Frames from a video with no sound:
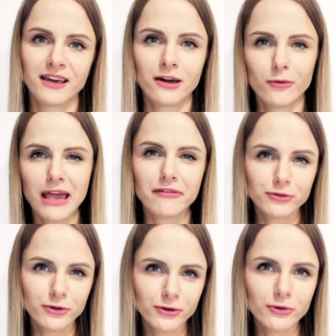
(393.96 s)
We have
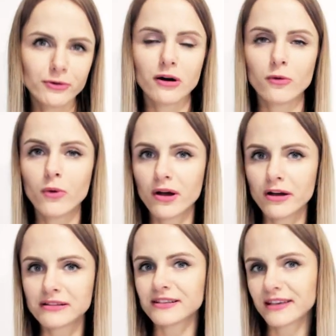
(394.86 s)
2
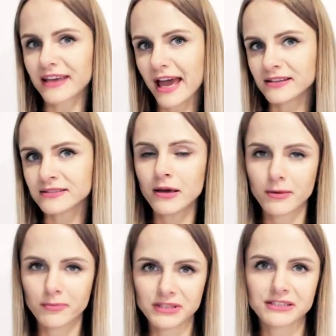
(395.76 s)
words again,
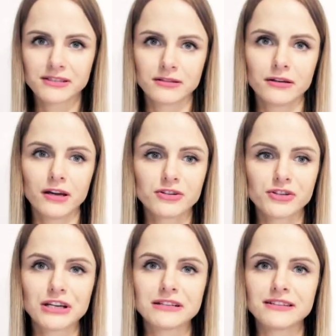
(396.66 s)
but as
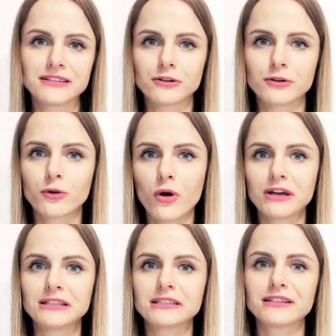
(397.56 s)
you can see, they're
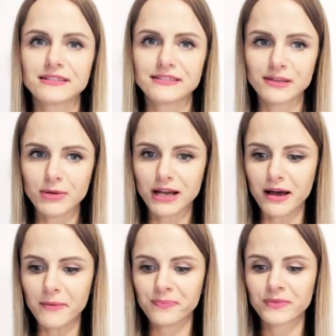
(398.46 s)
quite
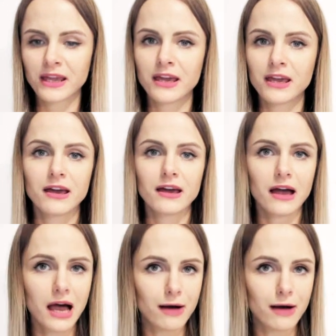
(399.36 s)
similar.
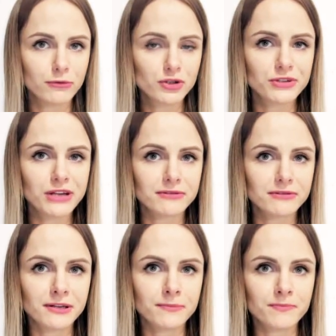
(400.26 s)
How would you pronounce
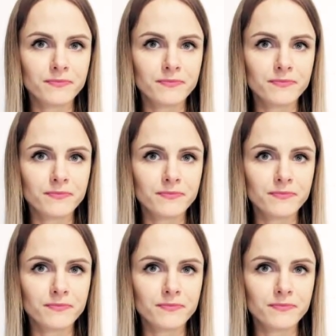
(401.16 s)
them?